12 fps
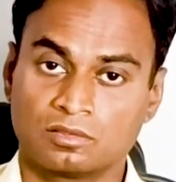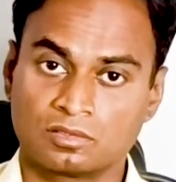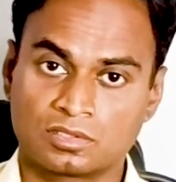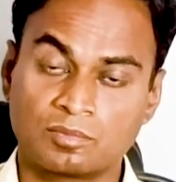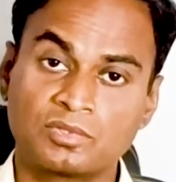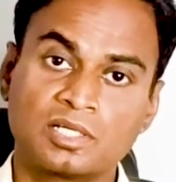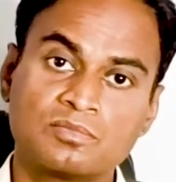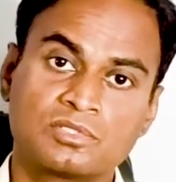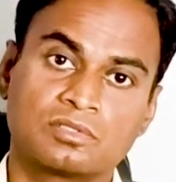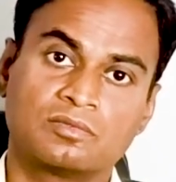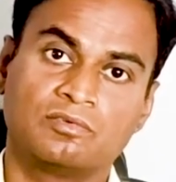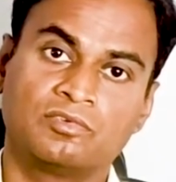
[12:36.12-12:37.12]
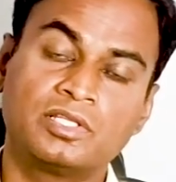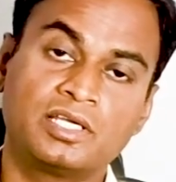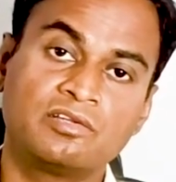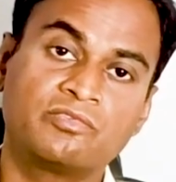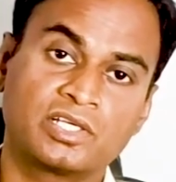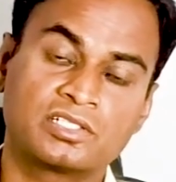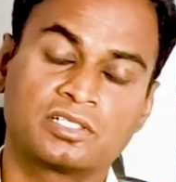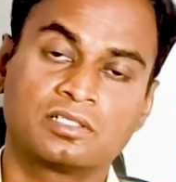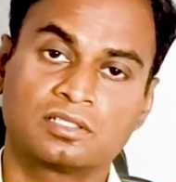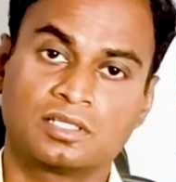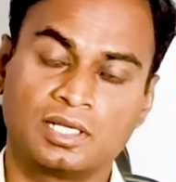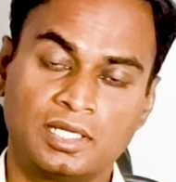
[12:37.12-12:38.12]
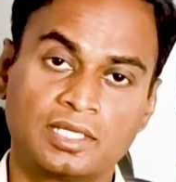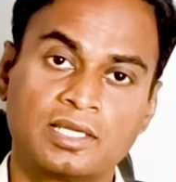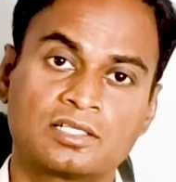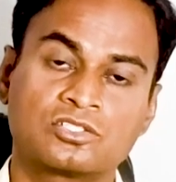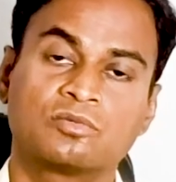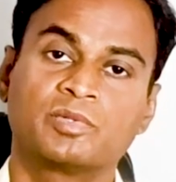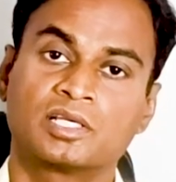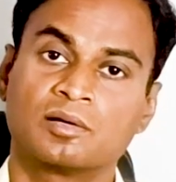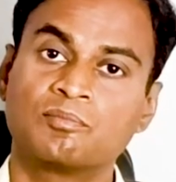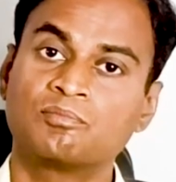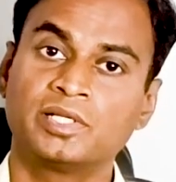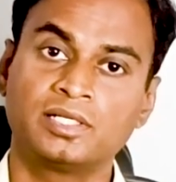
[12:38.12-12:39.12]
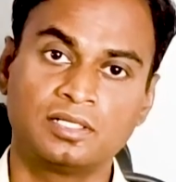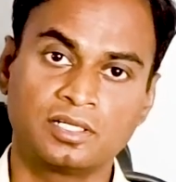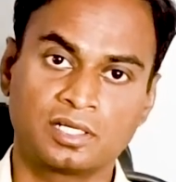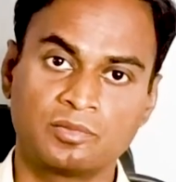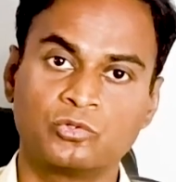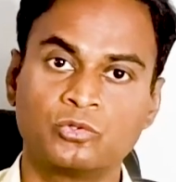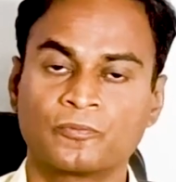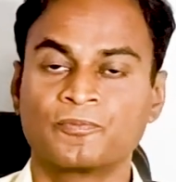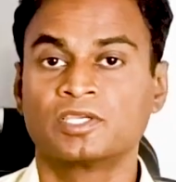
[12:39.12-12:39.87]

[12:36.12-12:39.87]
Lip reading: sometimes with the infection the leg has to be completely removed.